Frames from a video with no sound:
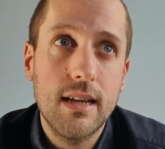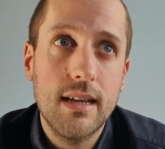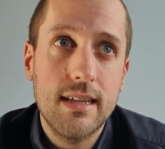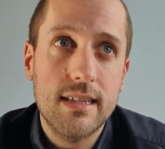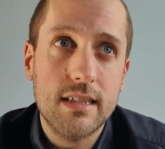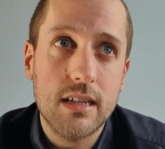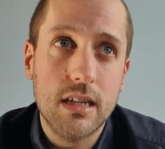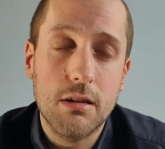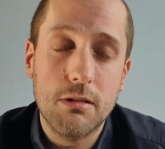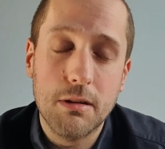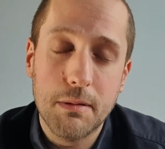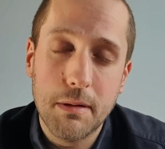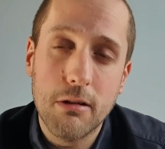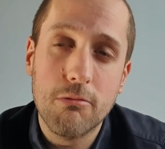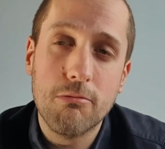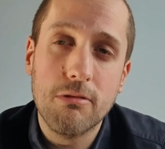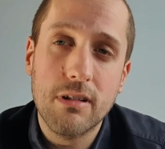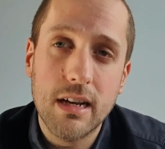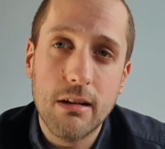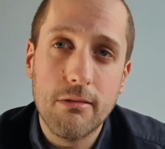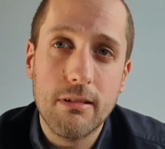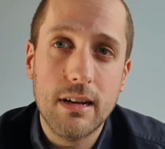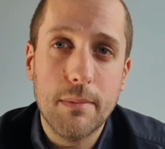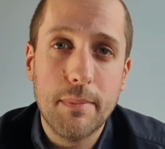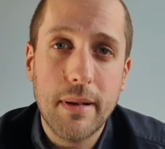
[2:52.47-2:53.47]
It's going to be a
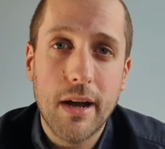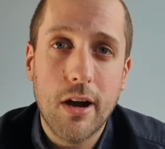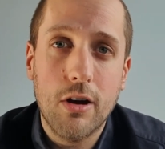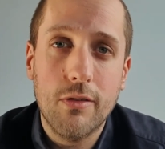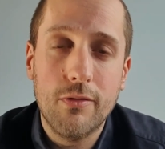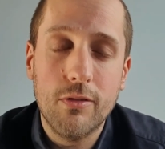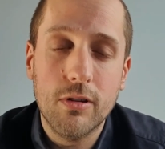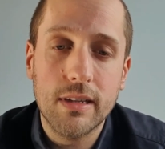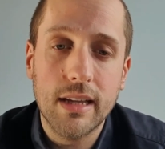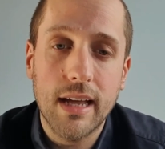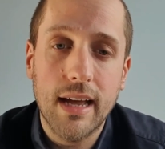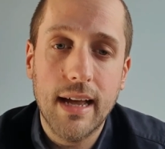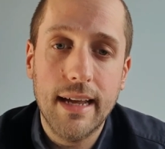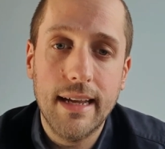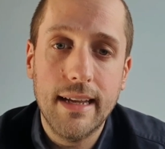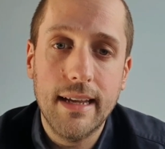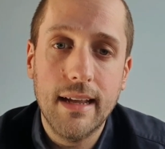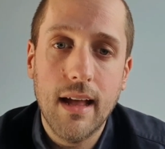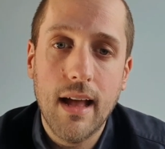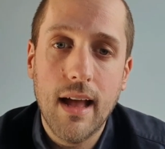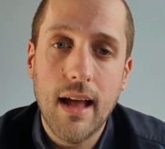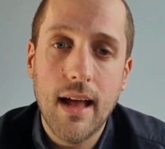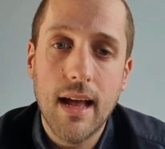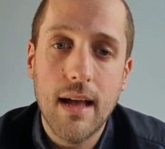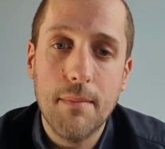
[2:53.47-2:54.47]
really, really powerful day,
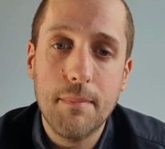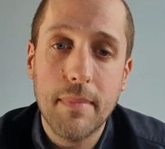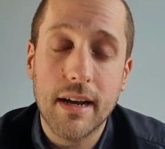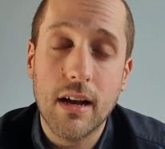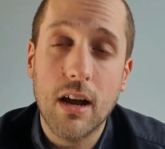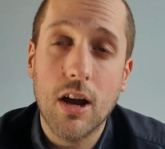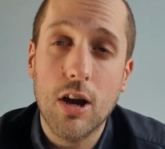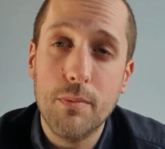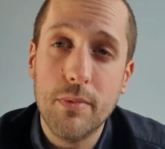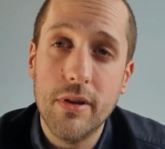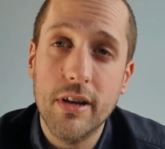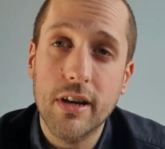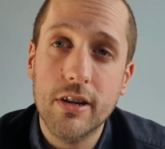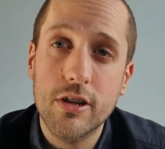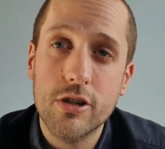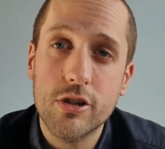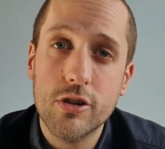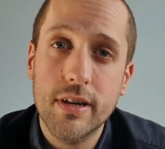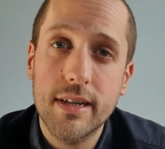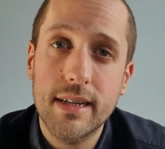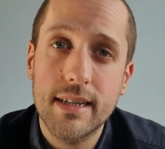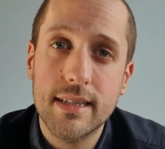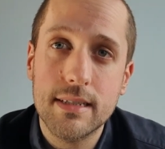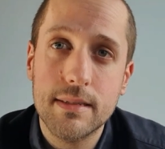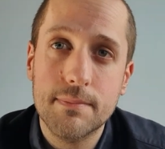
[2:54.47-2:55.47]
and I hope you can
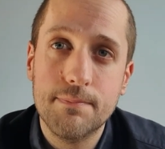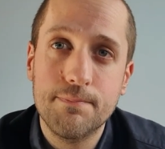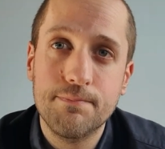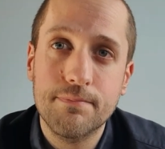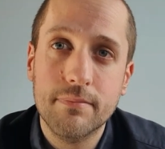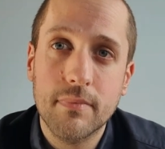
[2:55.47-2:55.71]
join us.